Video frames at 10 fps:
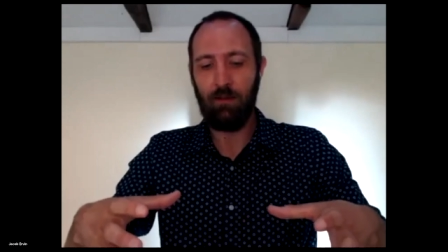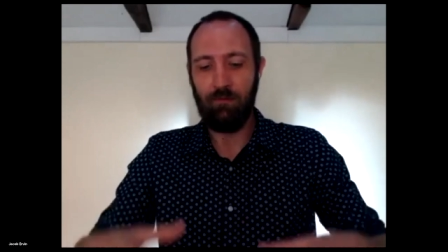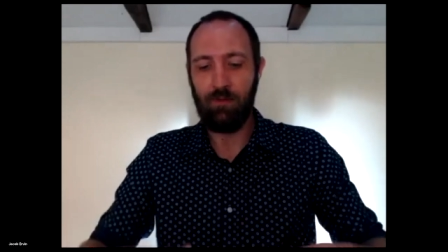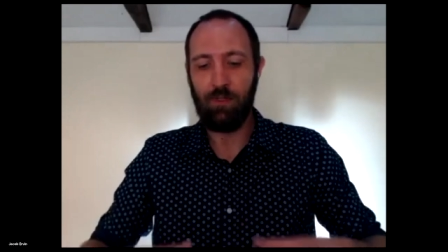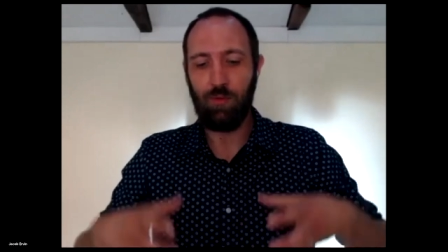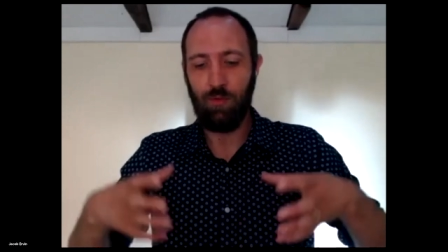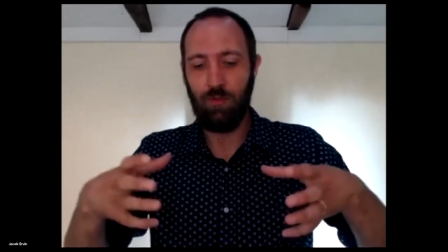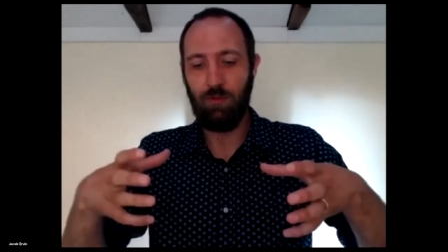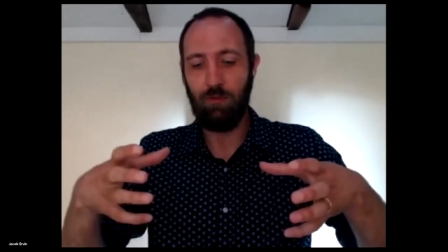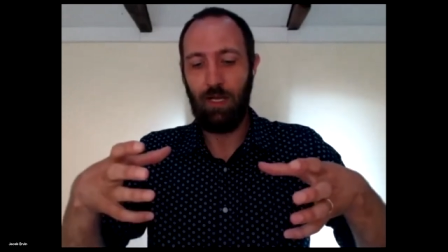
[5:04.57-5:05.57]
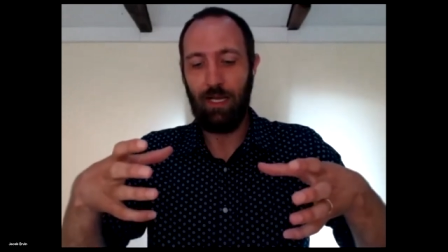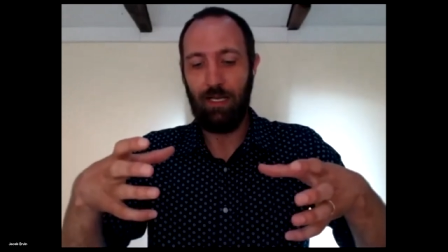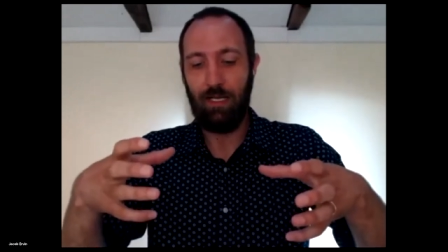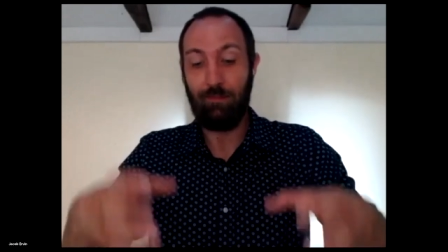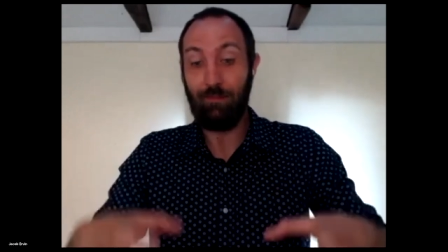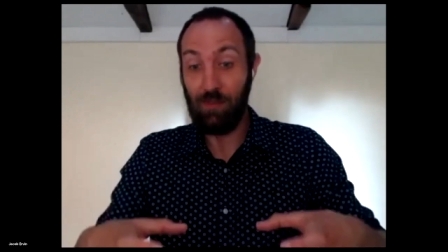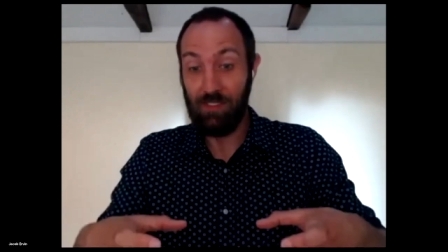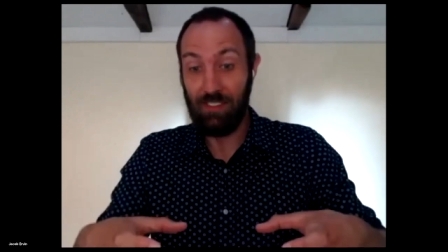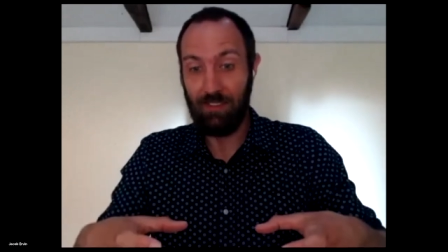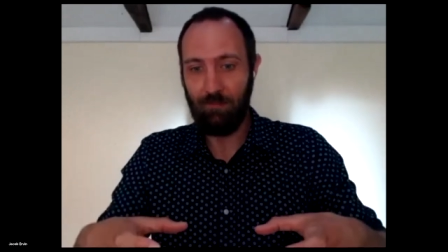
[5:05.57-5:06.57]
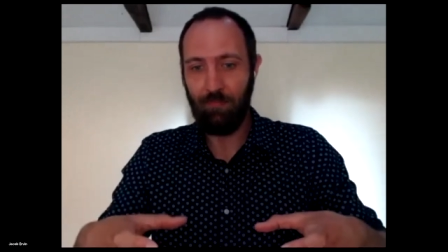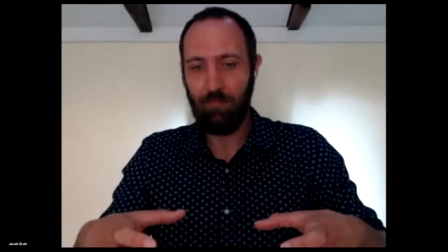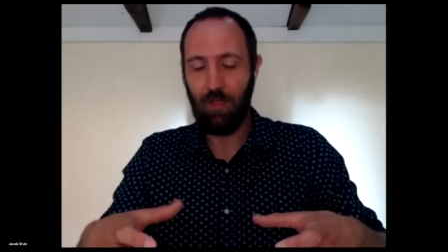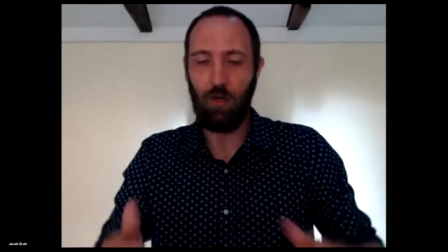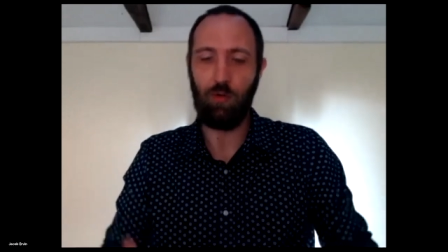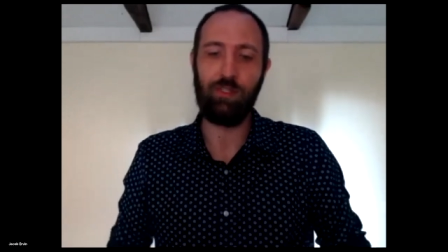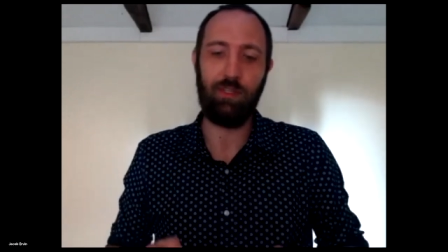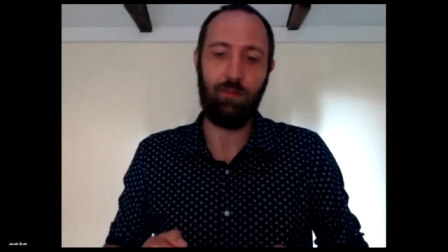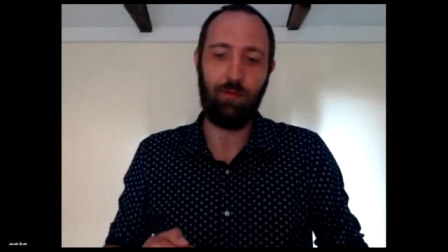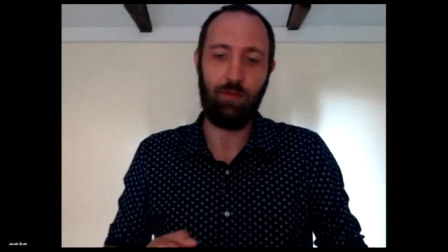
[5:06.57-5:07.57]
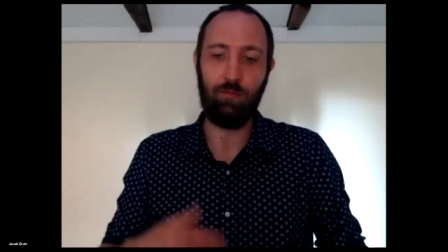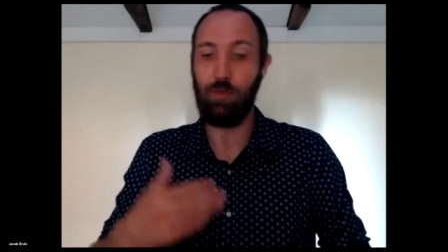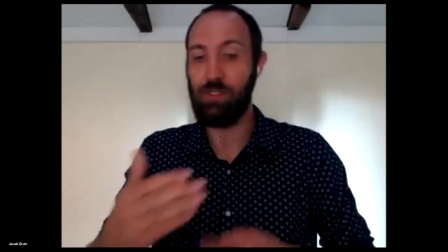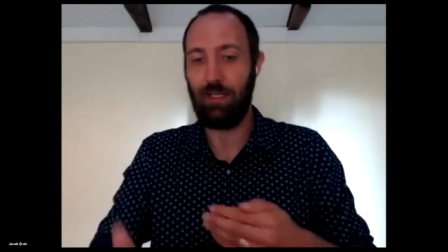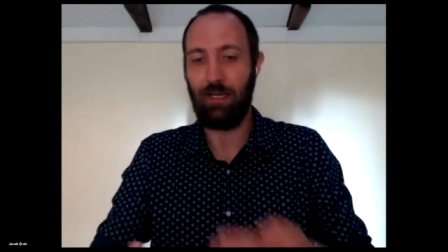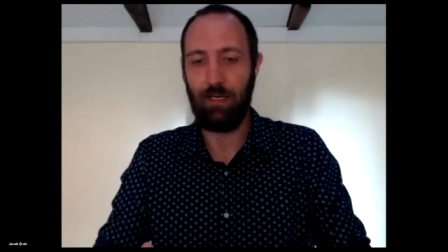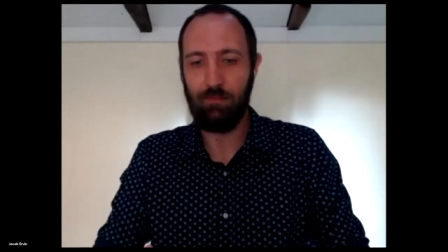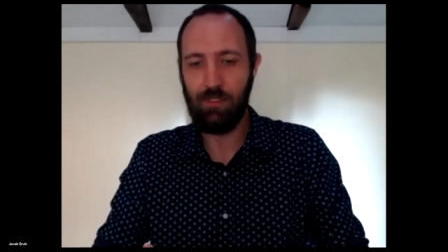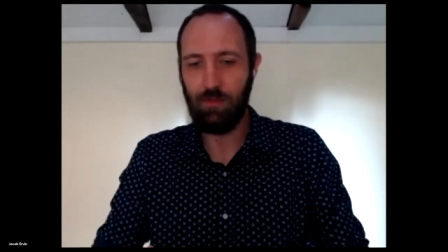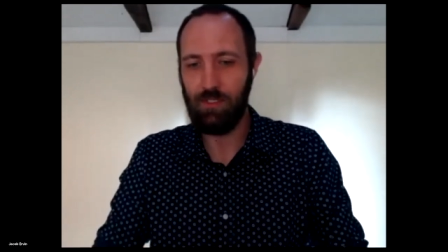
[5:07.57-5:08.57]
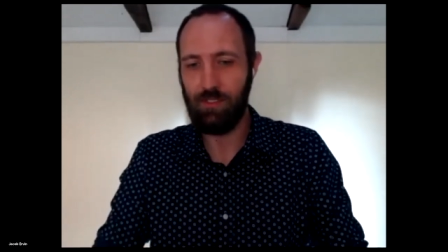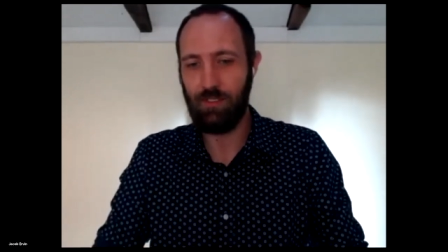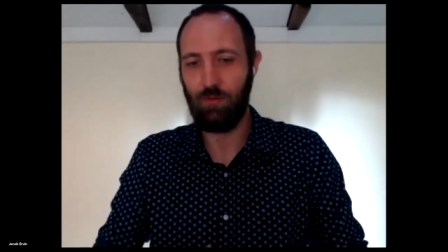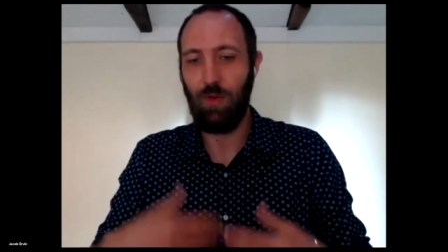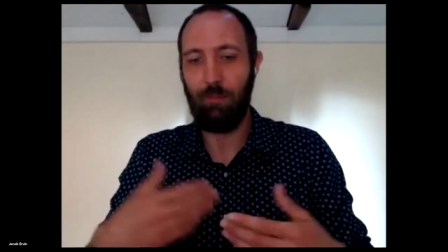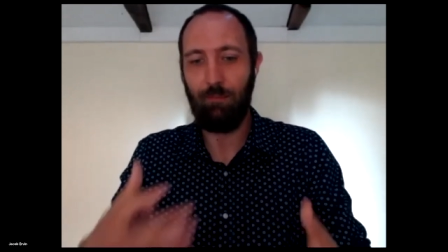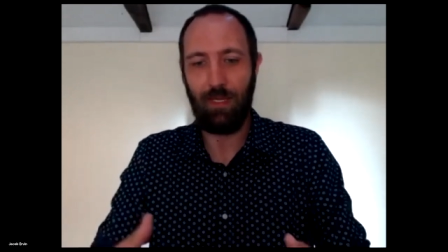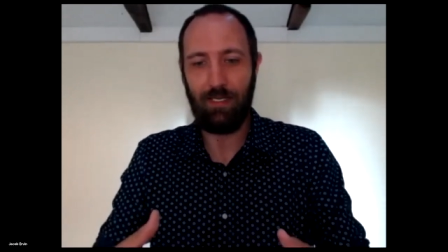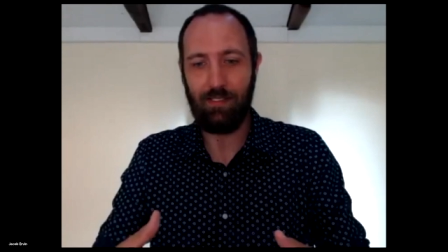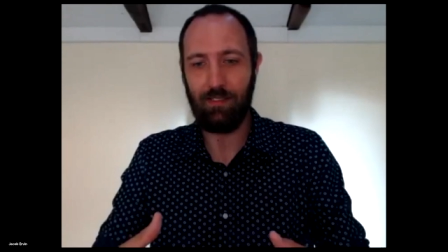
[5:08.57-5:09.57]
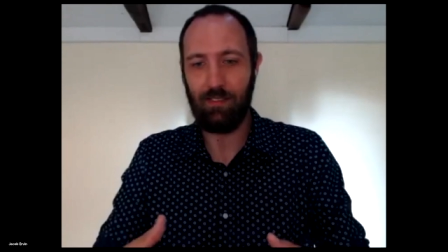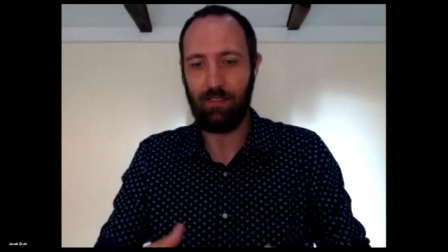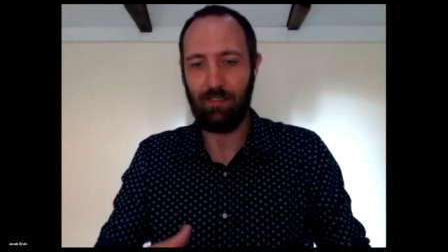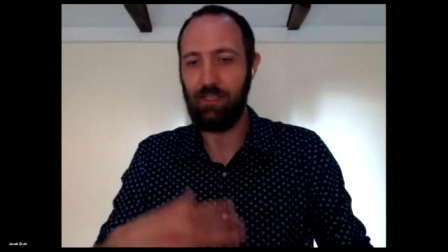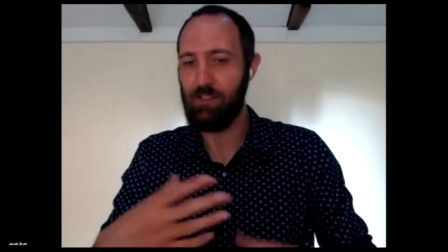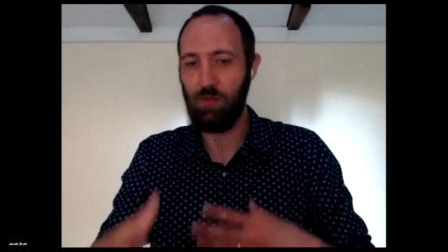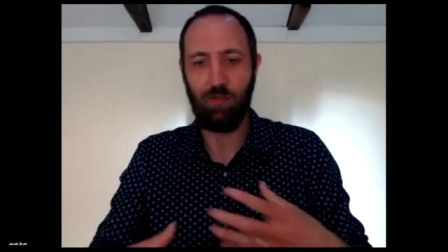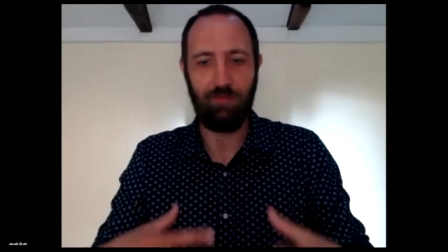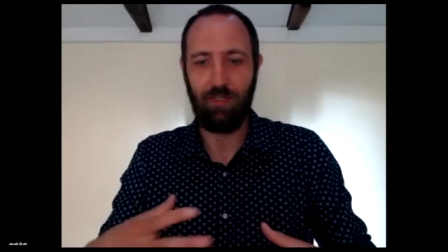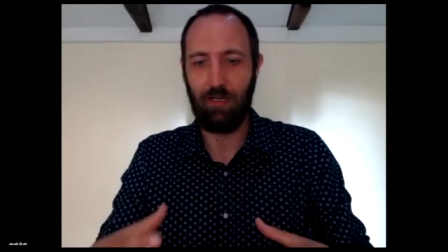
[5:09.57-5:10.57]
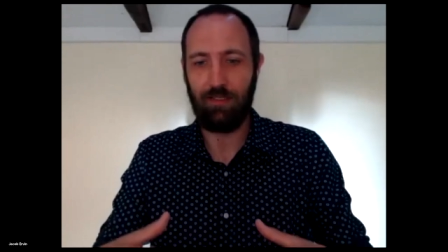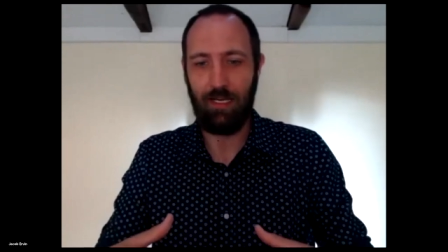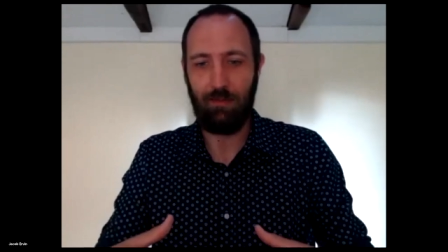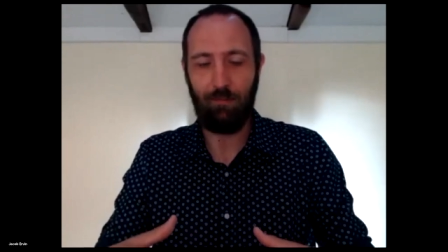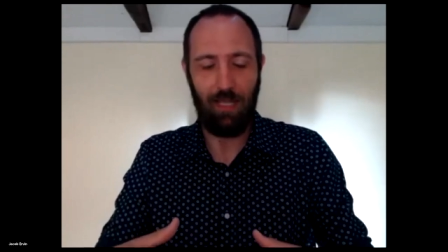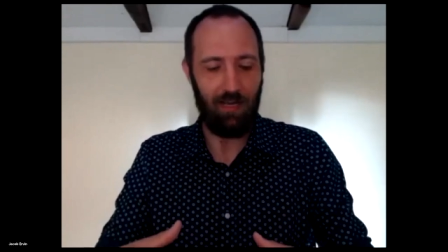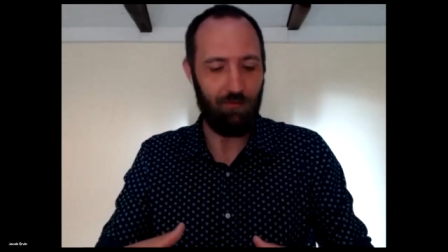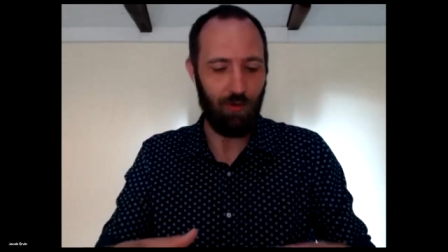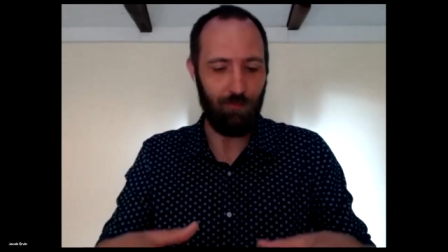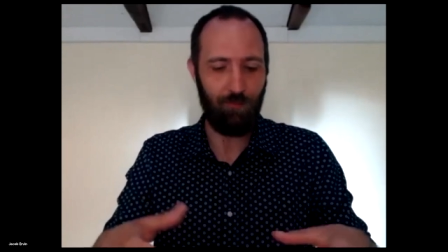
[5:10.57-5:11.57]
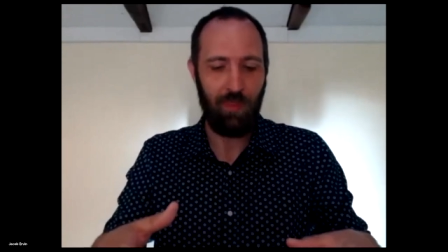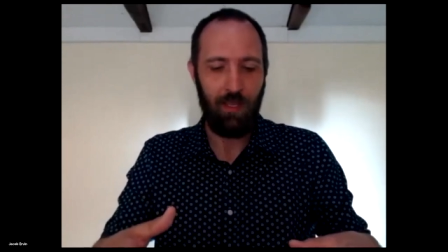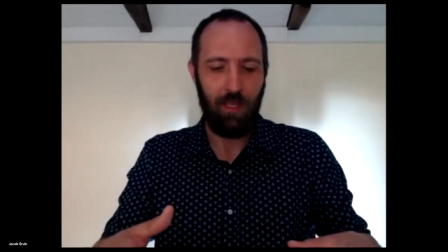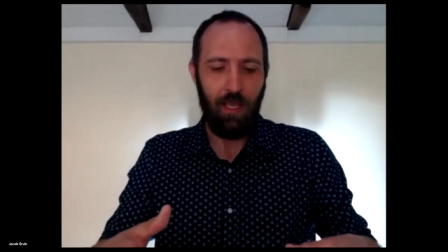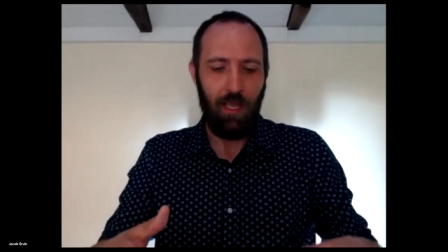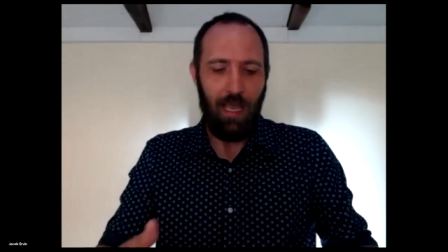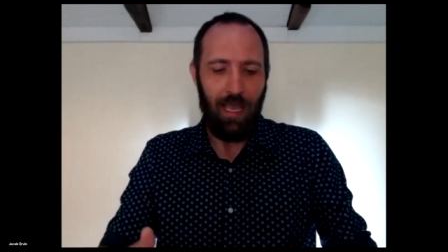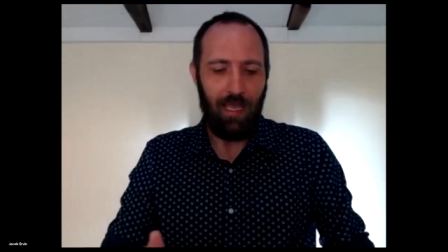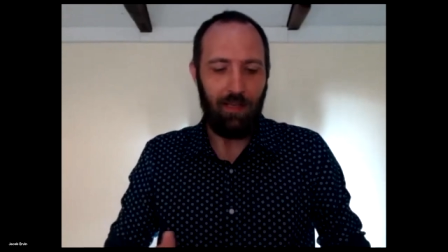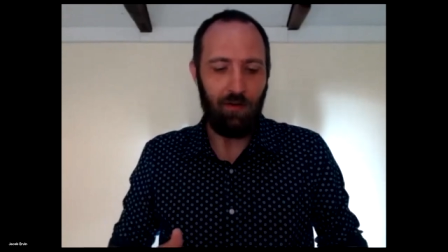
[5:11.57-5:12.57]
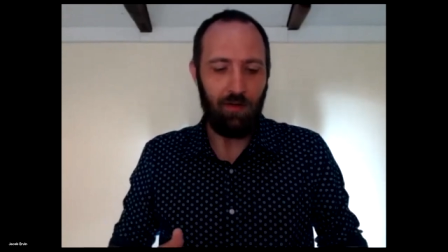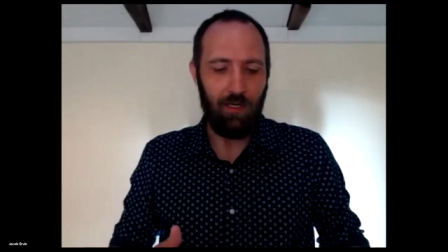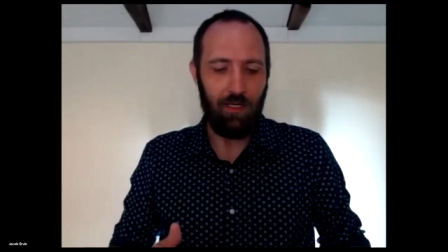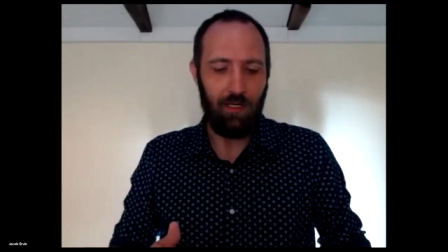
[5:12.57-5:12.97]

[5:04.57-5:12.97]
virtual museum hosted through Mozilla Hubs, which is a web-based kind of social VR type platform. And